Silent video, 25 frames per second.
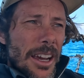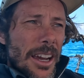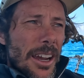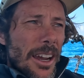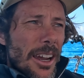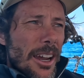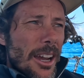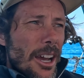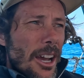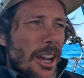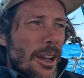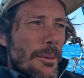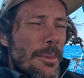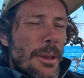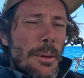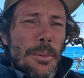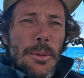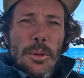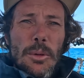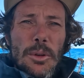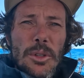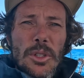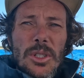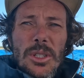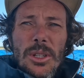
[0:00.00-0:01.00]
Uh,
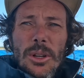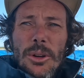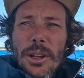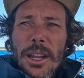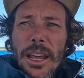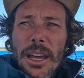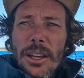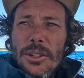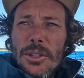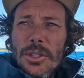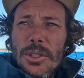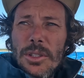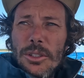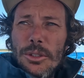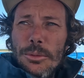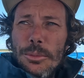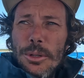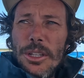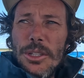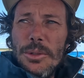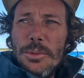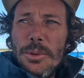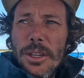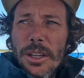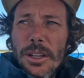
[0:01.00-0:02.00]
maybe we'll slow down just a little
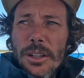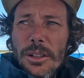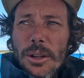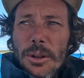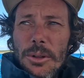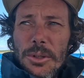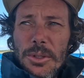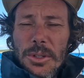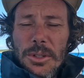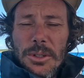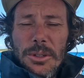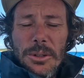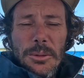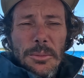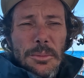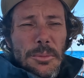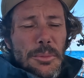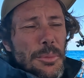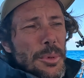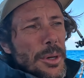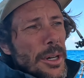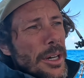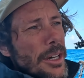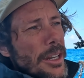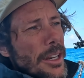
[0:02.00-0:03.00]
bit as we get closer,
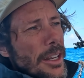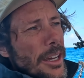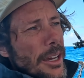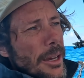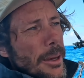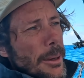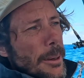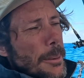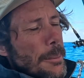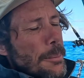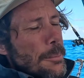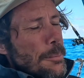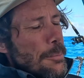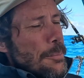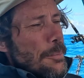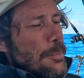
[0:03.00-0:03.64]
but um,